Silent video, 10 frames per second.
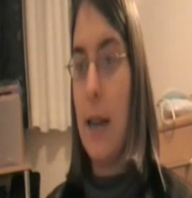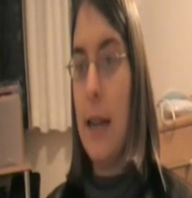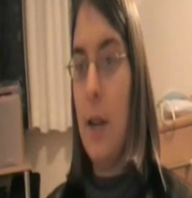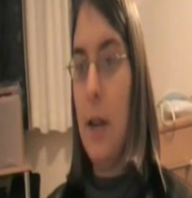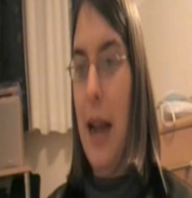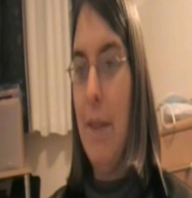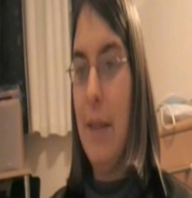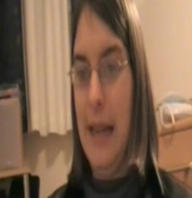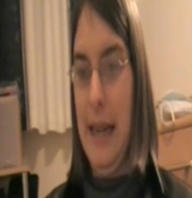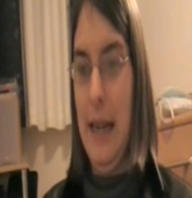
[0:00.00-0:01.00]
they don't
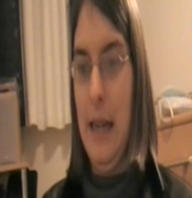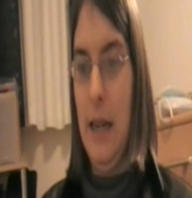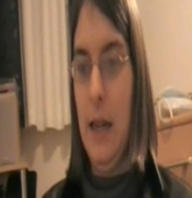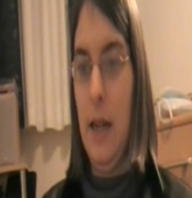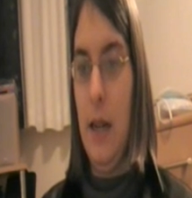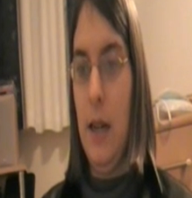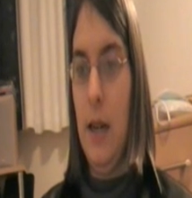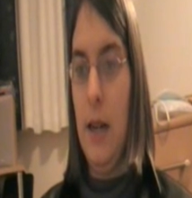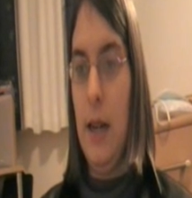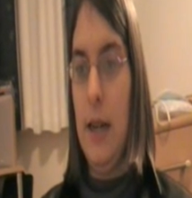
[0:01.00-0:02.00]
have it
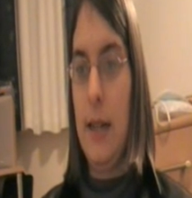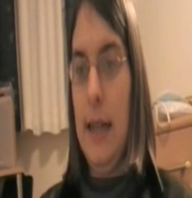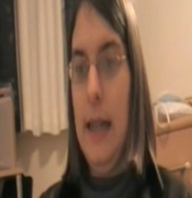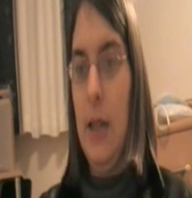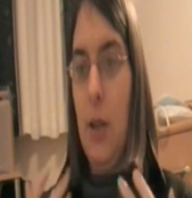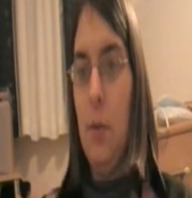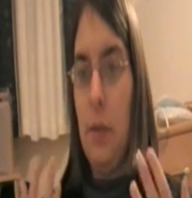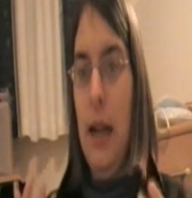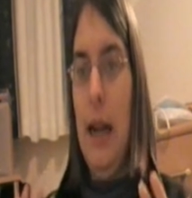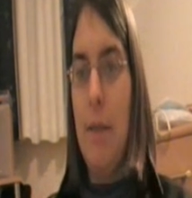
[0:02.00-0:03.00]
they
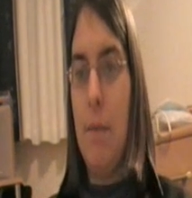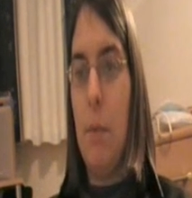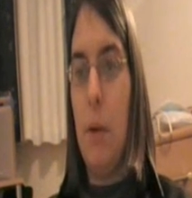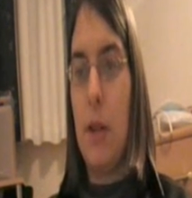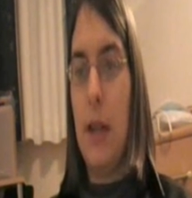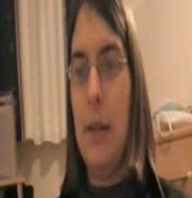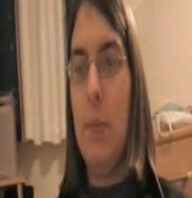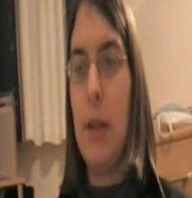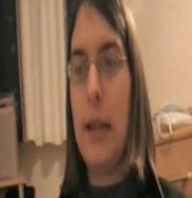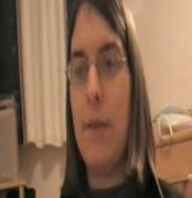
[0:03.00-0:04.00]
don't have what I
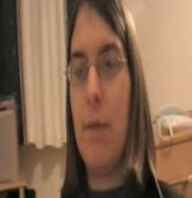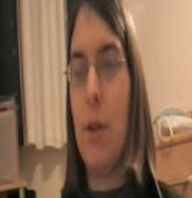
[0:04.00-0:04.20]
am looking